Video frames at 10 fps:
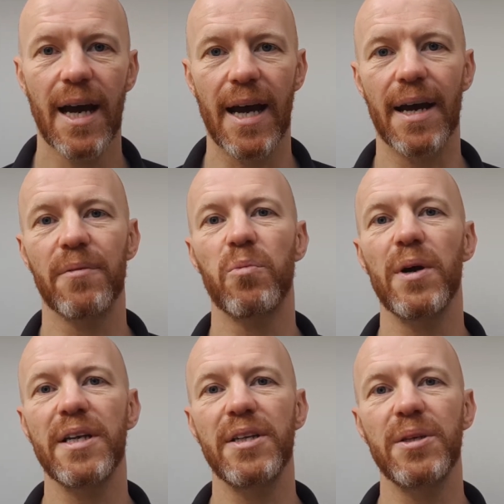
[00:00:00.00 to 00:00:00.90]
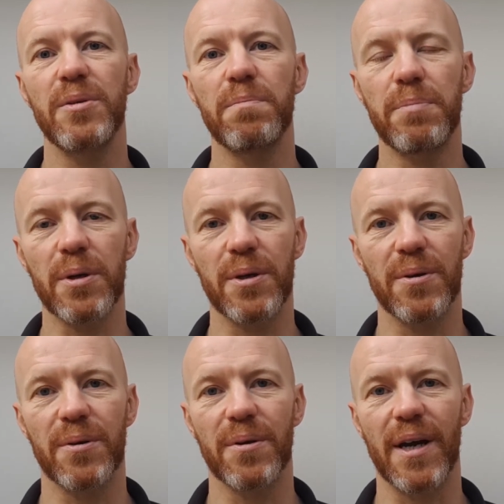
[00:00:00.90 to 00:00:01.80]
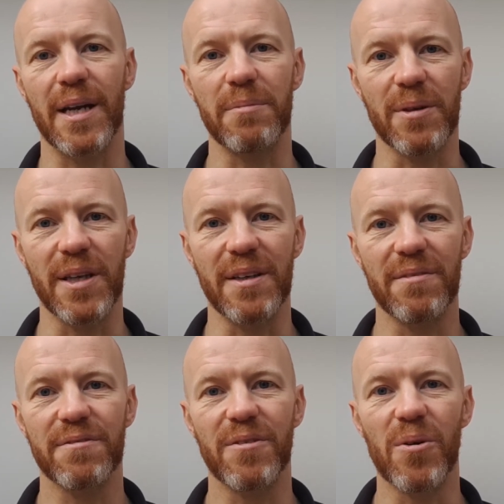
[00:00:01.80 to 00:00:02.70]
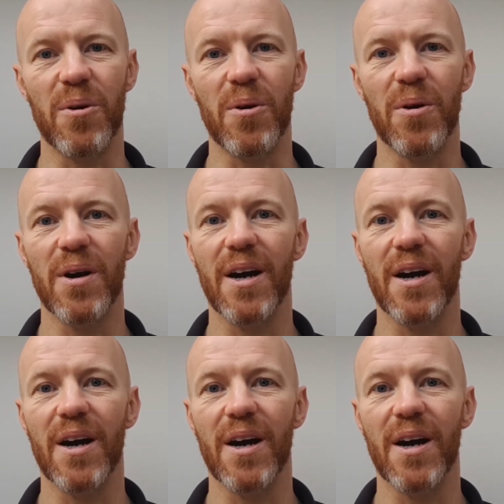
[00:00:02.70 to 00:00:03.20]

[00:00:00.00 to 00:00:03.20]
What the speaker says: And when you book your animal in for